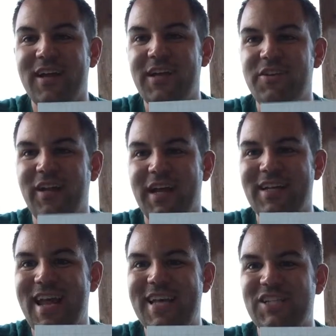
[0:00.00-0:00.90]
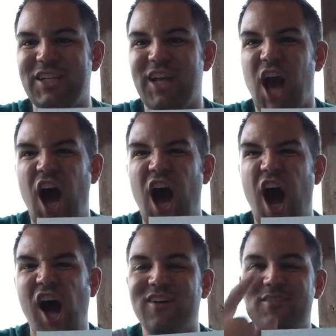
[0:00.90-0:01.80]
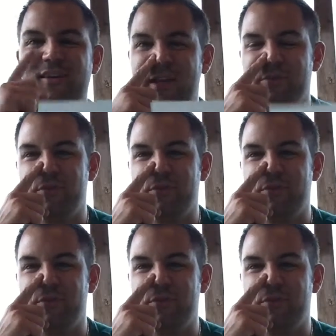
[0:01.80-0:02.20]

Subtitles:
you like nasally, you